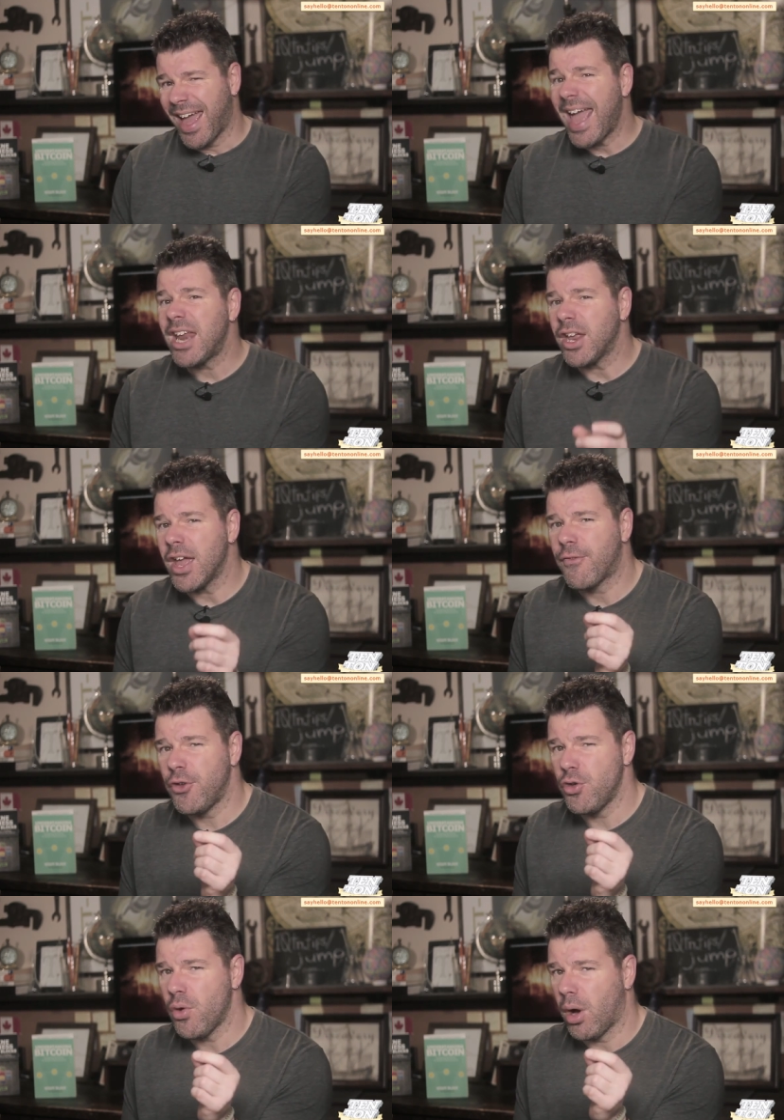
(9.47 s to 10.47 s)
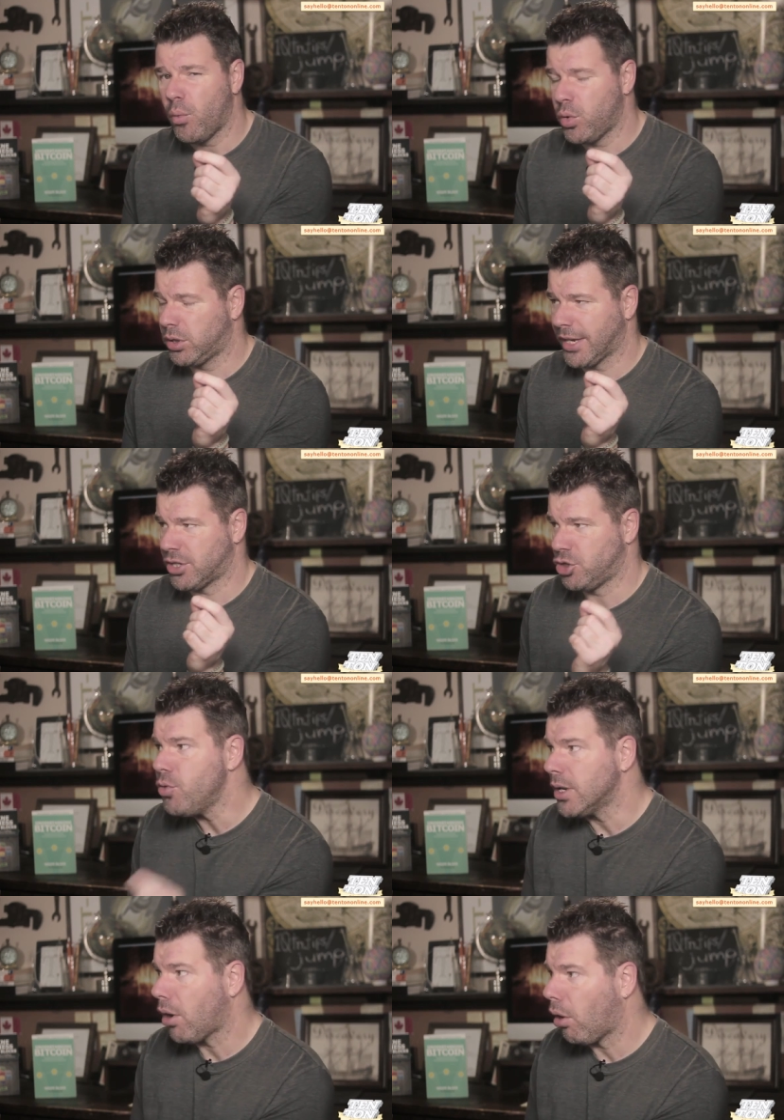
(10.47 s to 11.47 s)
and if you would like to
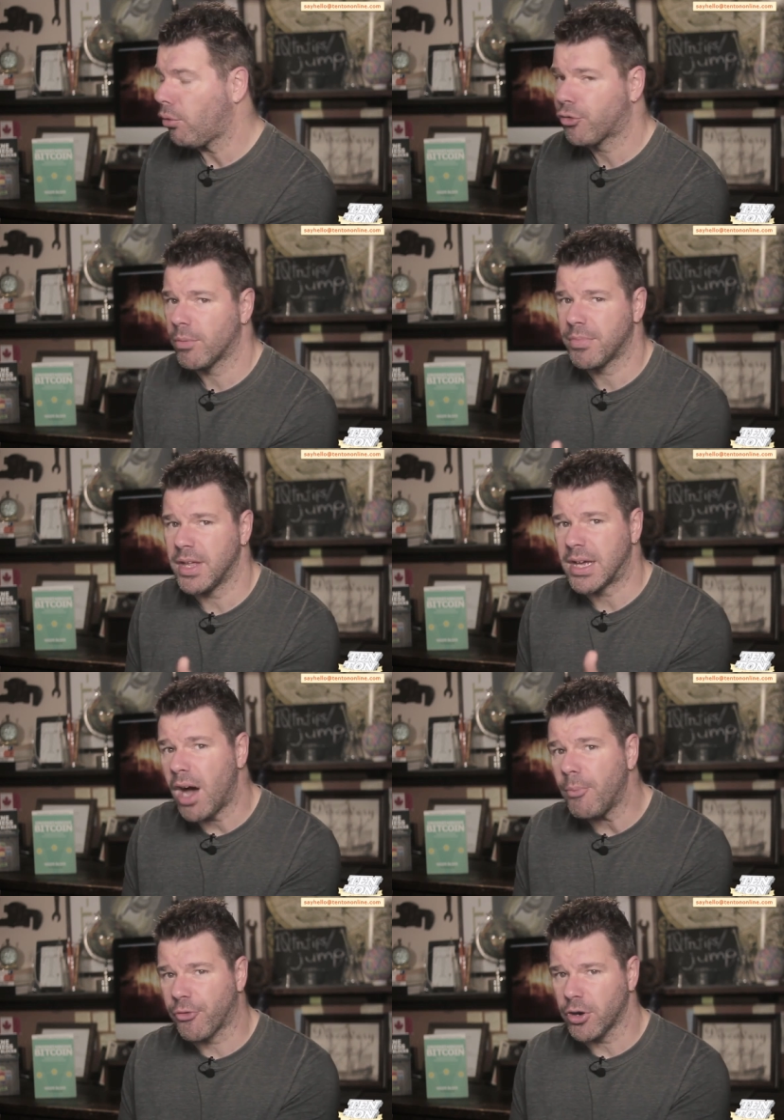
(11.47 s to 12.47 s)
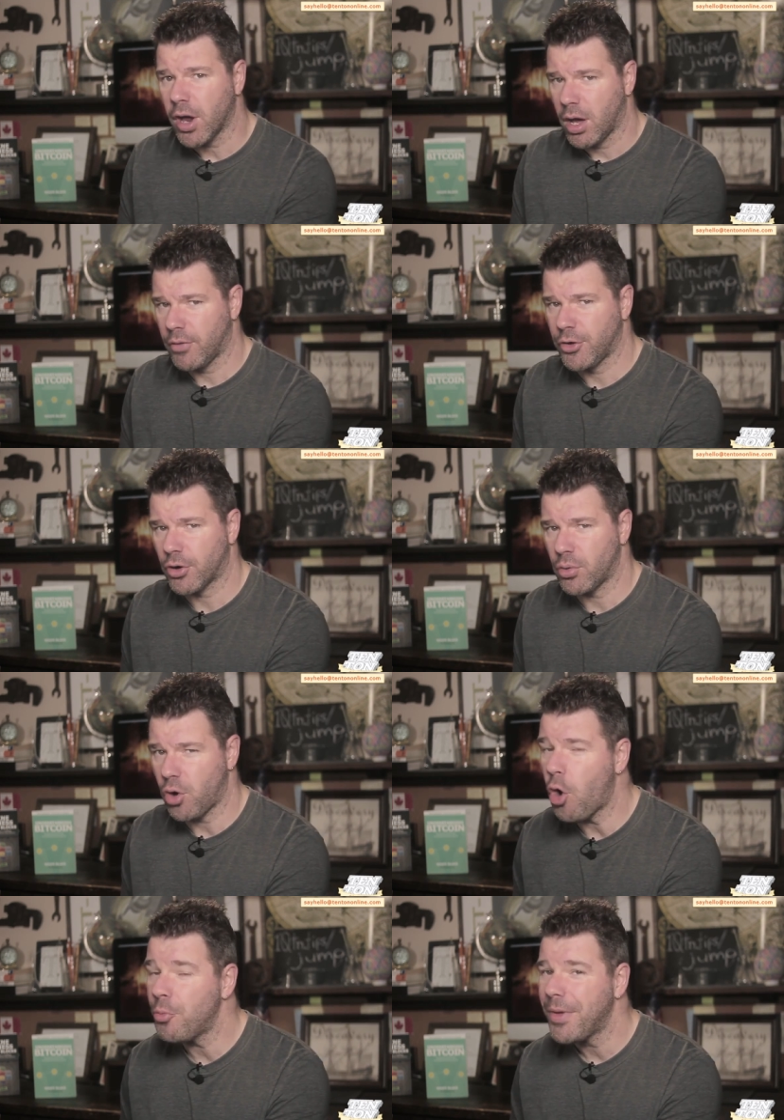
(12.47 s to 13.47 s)
do it all from the comfort of your own
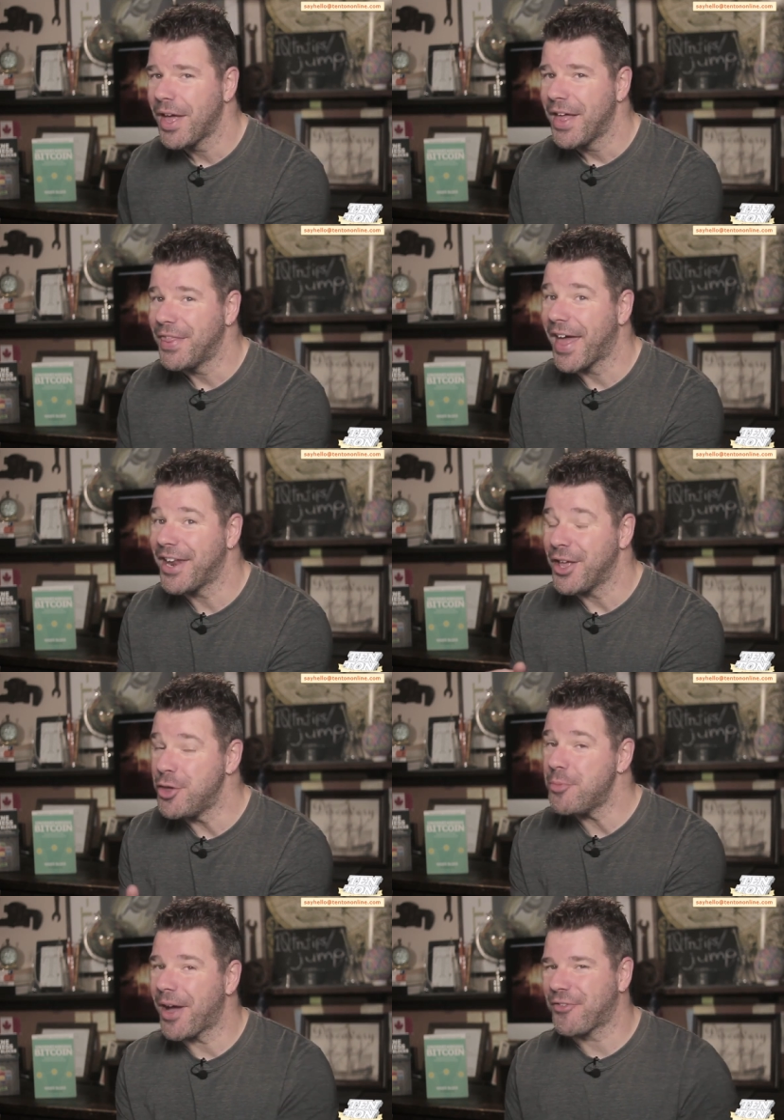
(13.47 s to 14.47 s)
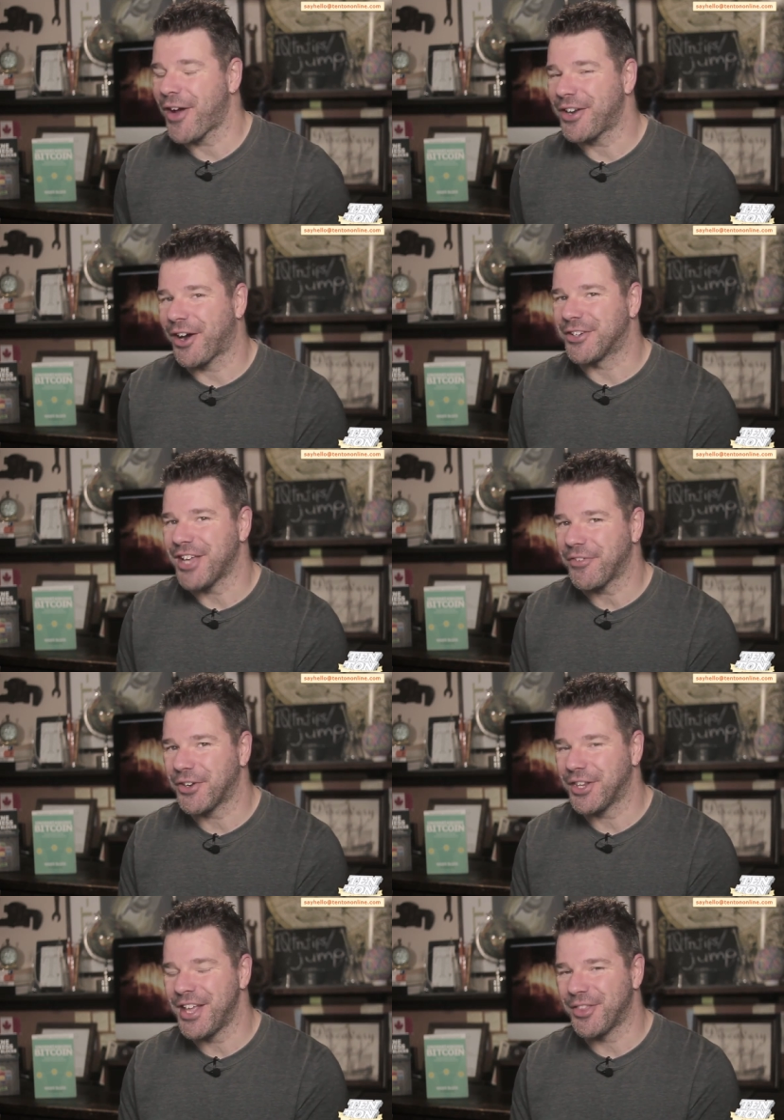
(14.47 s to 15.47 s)
home, then you, my friend, are
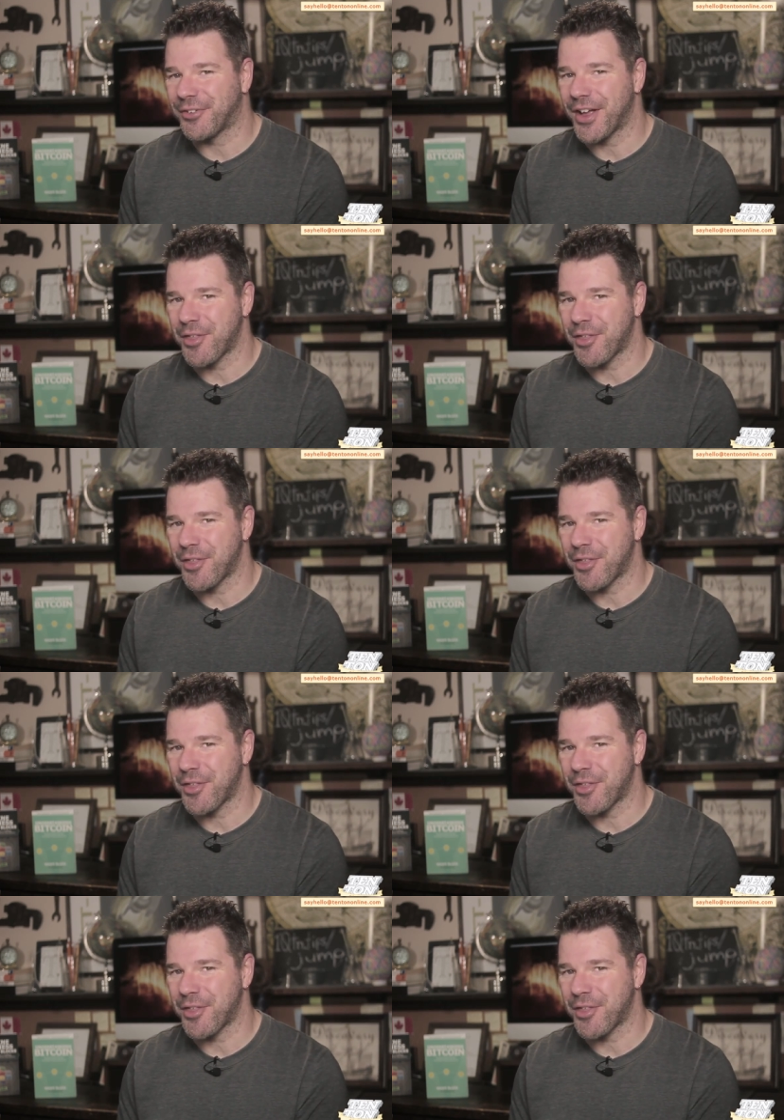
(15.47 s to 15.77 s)
definitely in the right